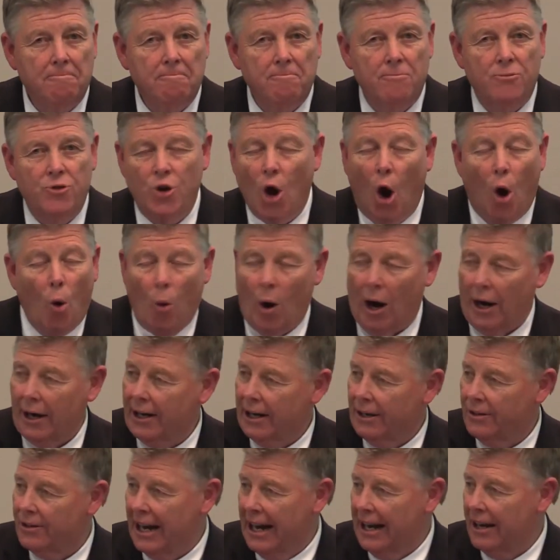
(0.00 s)
no one
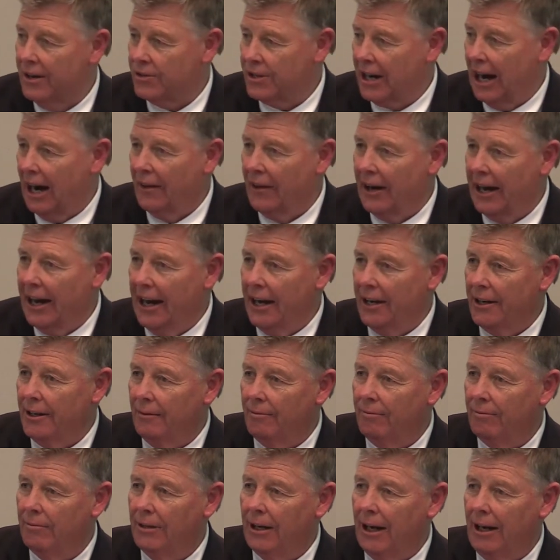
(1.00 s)
can take us out of the hand
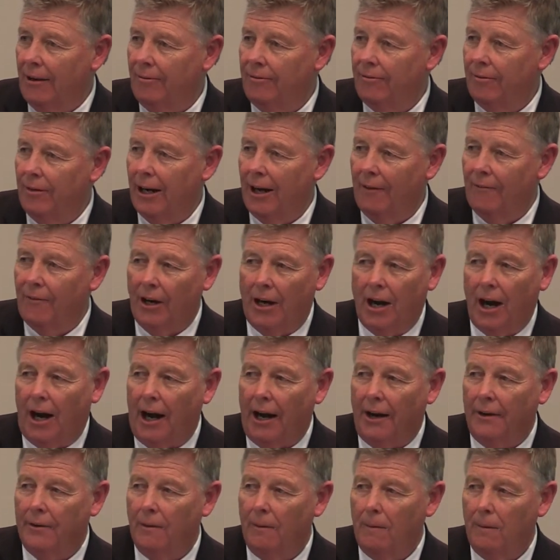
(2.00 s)
of, of God.
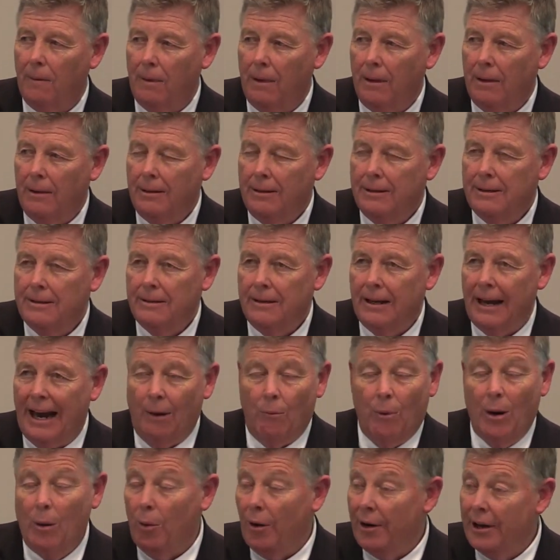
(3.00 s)
And
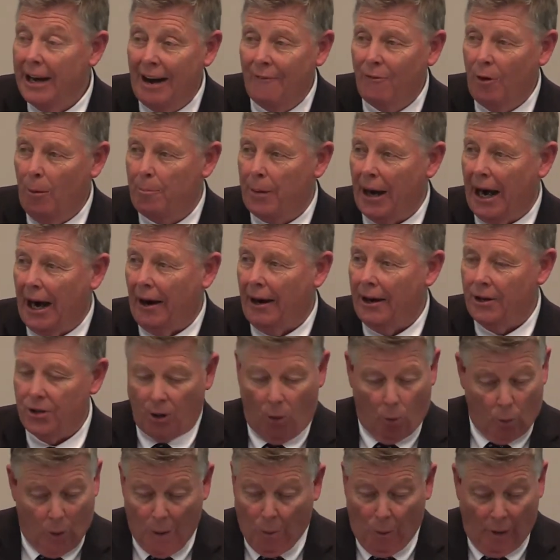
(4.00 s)
we will never perish.
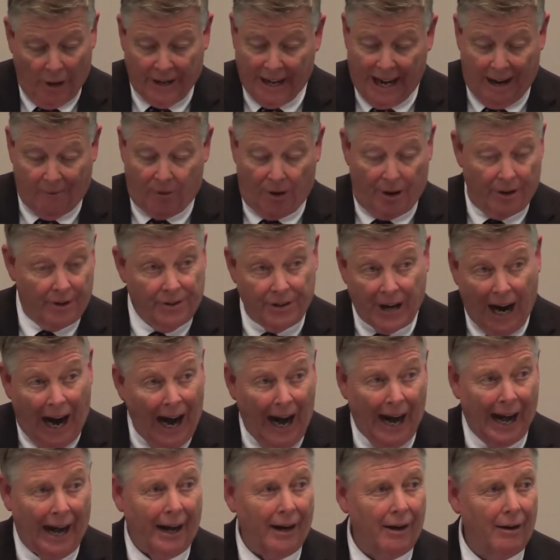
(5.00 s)
We will never die.